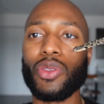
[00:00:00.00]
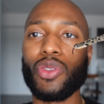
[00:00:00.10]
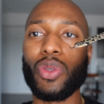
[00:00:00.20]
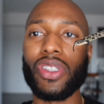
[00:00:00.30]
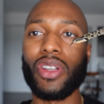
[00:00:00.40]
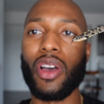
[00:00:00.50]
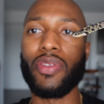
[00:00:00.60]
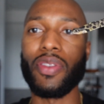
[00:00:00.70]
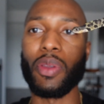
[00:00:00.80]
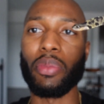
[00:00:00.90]
switching
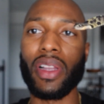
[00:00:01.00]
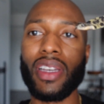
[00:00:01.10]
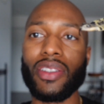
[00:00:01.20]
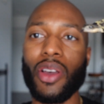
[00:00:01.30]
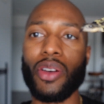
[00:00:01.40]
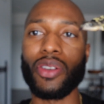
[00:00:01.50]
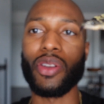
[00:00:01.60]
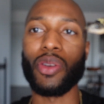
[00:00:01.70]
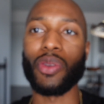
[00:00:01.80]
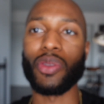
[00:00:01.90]
off of the plains
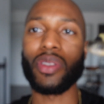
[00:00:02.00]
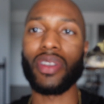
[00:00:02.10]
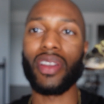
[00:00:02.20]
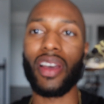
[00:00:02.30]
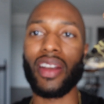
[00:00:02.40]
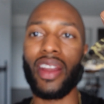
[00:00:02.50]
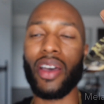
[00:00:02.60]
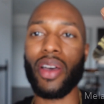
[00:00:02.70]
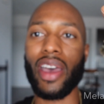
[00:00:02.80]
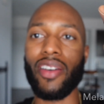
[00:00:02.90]
hognose, I now
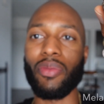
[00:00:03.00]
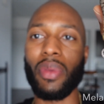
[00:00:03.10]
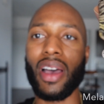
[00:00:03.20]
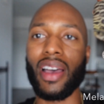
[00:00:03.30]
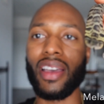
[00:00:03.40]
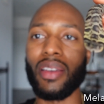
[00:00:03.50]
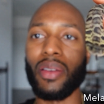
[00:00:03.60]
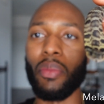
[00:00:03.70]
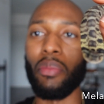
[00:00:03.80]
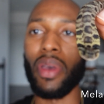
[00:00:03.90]
have my
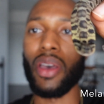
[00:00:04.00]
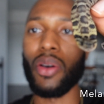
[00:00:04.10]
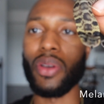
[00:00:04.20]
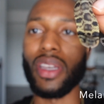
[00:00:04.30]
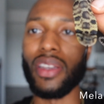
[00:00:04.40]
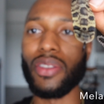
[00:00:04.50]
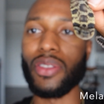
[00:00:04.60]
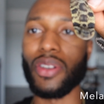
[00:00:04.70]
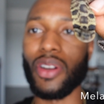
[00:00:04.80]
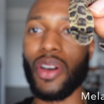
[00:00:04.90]
male
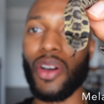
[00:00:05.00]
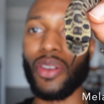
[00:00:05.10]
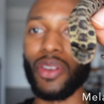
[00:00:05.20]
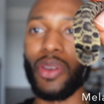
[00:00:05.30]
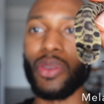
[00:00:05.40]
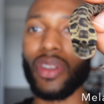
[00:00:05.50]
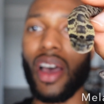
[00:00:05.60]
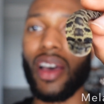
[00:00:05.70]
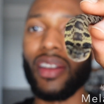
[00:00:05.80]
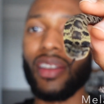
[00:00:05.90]
eastern hognose,
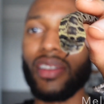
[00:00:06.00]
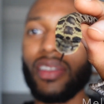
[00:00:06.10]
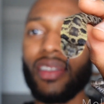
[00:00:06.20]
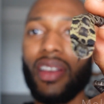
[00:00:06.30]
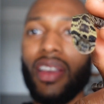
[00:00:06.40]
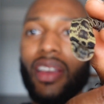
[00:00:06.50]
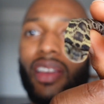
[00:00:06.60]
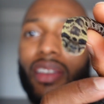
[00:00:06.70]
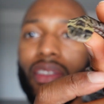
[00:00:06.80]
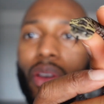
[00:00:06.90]
Onyx.
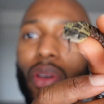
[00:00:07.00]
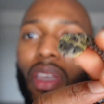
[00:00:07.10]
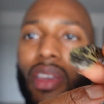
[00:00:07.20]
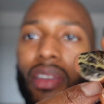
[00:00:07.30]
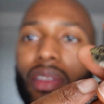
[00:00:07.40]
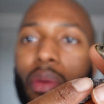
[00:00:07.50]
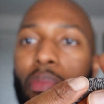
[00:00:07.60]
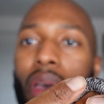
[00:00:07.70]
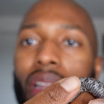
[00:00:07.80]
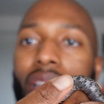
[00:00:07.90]
And so he is a
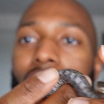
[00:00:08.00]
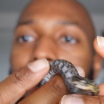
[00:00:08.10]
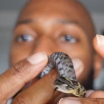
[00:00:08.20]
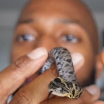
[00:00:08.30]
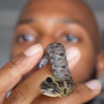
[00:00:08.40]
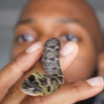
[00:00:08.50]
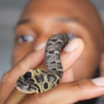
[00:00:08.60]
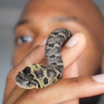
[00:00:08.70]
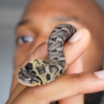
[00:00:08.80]
melanistic